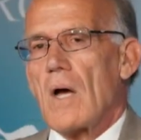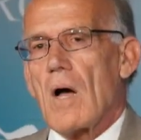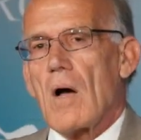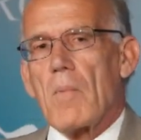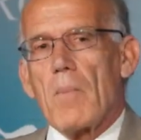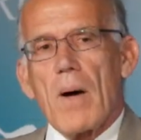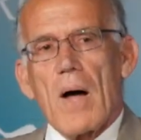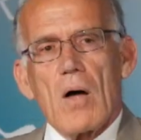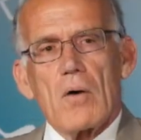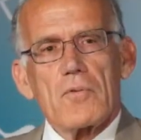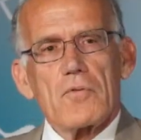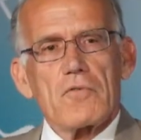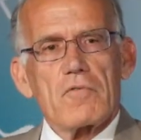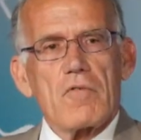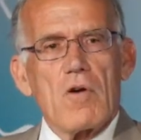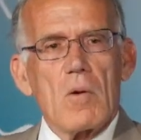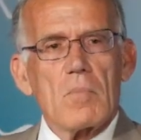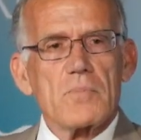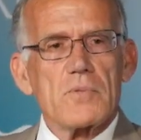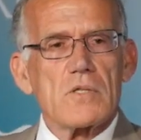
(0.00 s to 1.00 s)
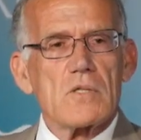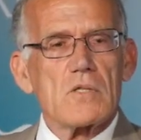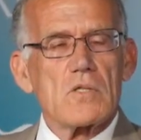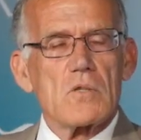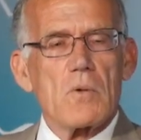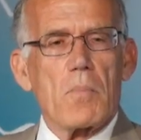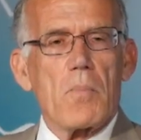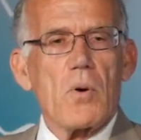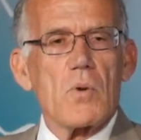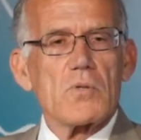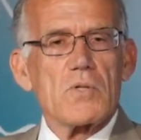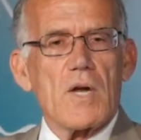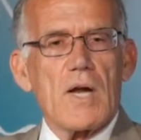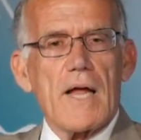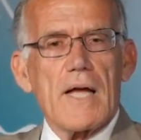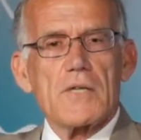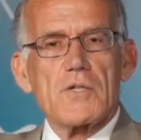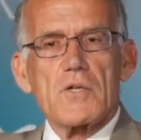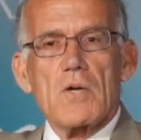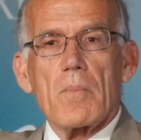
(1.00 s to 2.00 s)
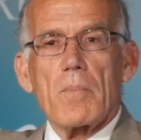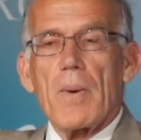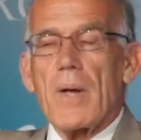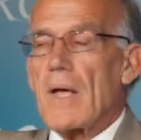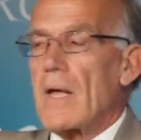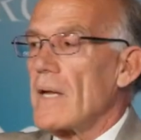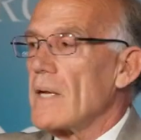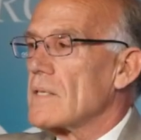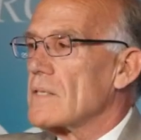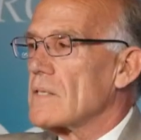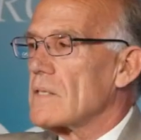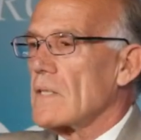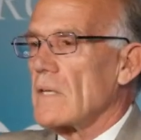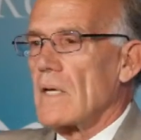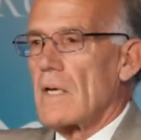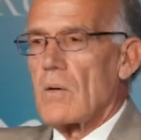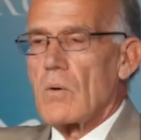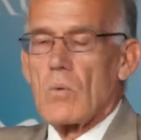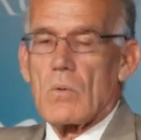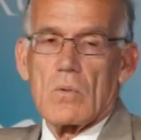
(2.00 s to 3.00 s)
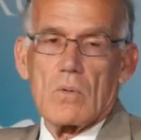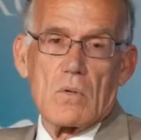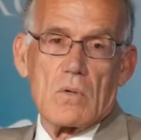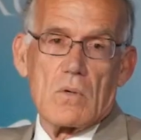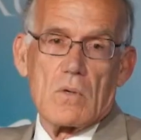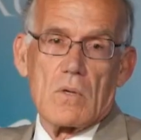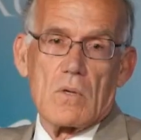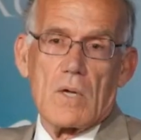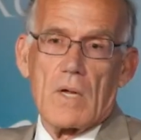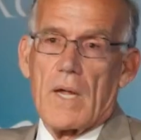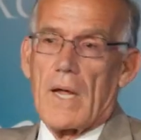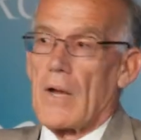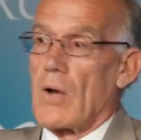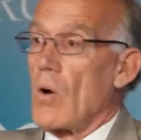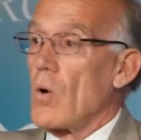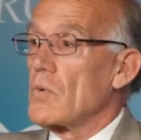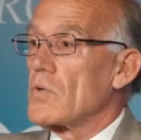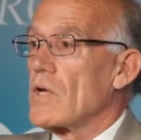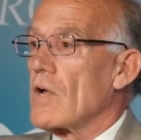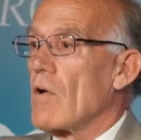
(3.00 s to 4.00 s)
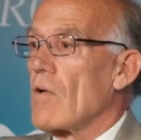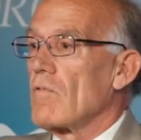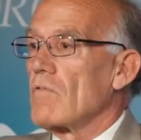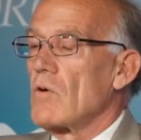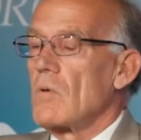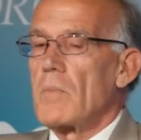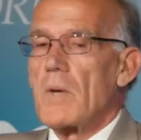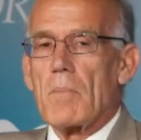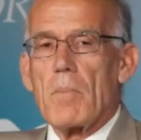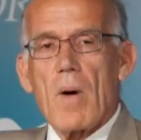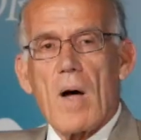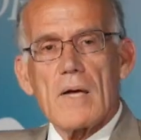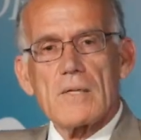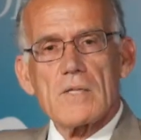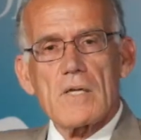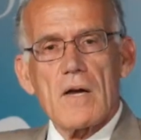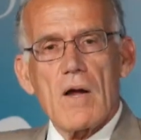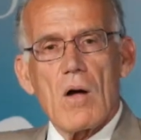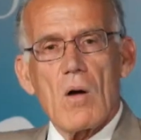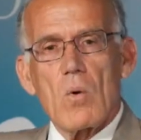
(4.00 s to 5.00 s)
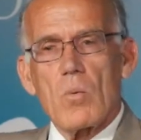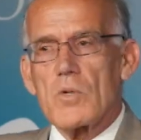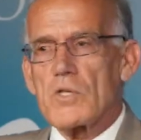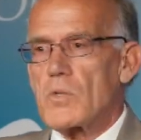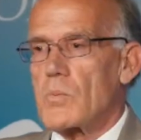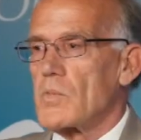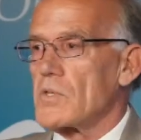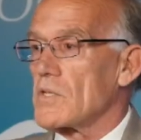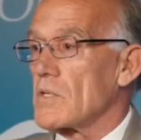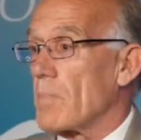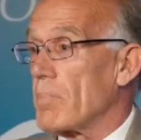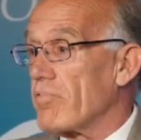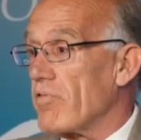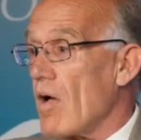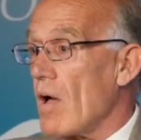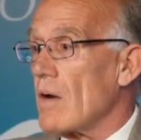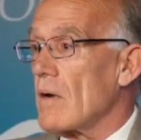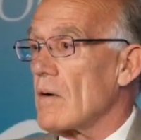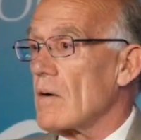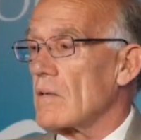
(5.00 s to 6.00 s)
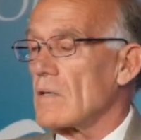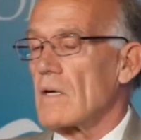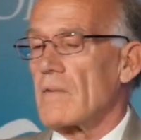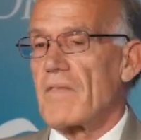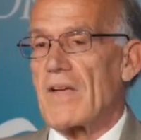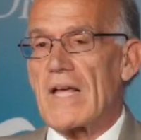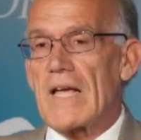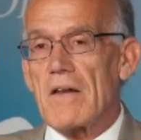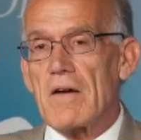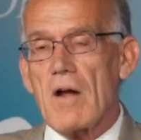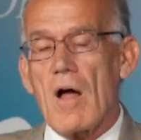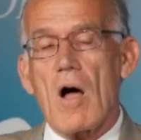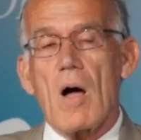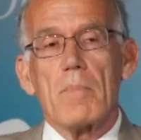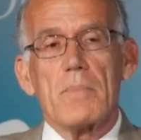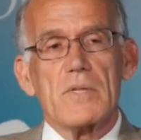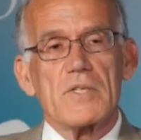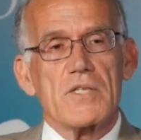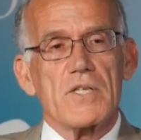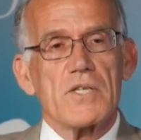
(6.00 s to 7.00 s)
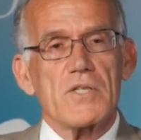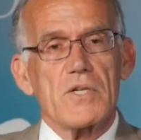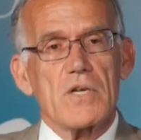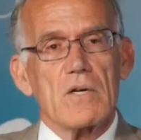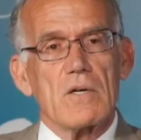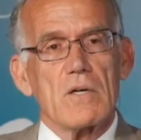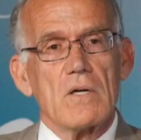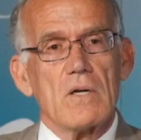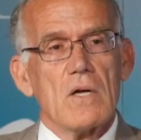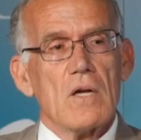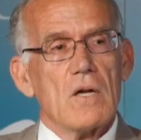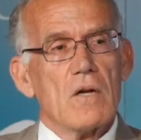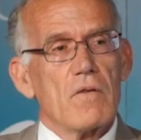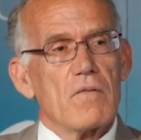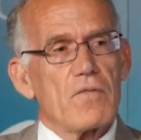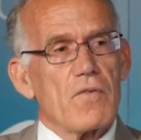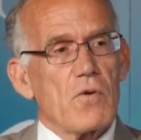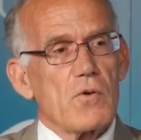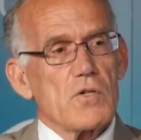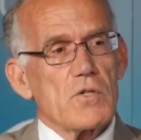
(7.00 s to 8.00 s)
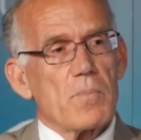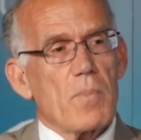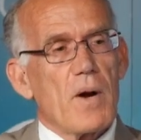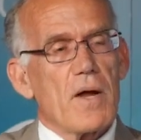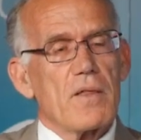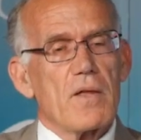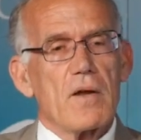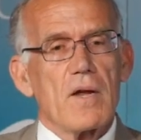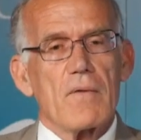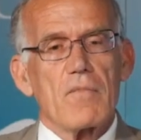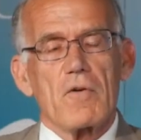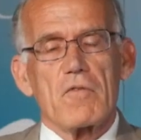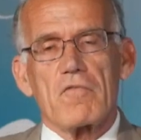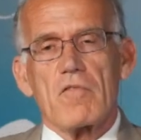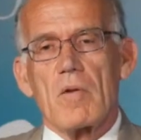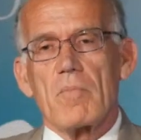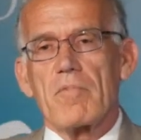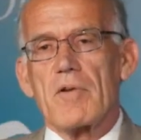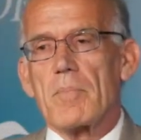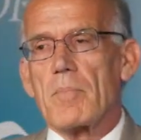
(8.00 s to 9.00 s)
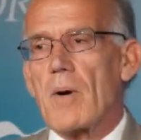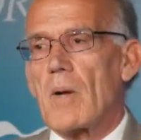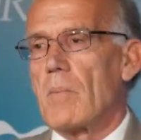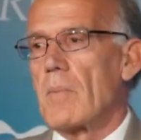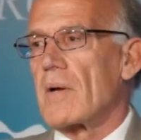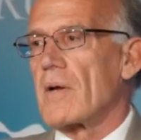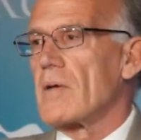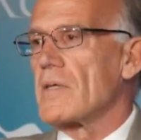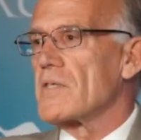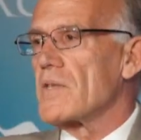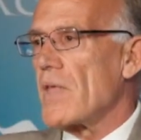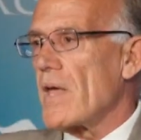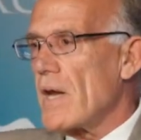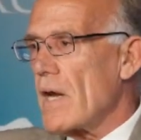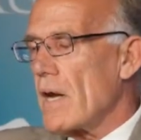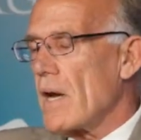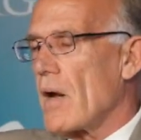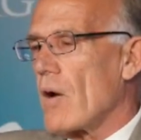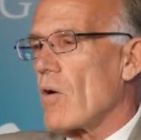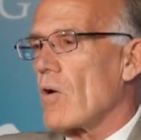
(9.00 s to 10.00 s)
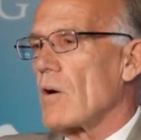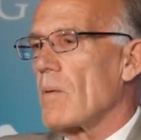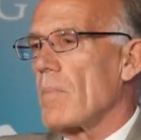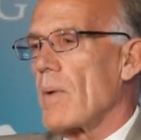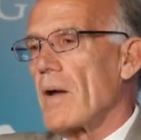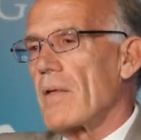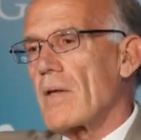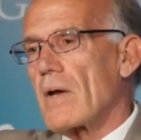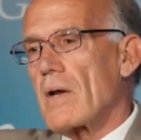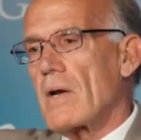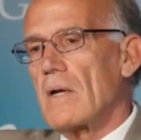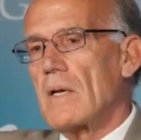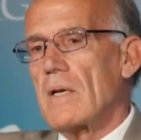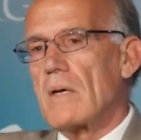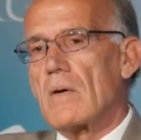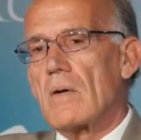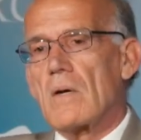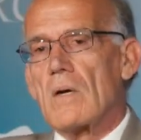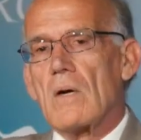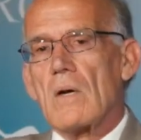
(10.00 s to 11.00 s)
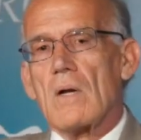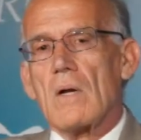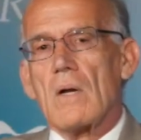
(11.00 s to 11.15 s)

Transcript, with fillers: about Trump's supposed escapades in a hotel room in Moscow, which was the product of hit opposition, first by the Never Trump Republicans, then inherited by the Clinton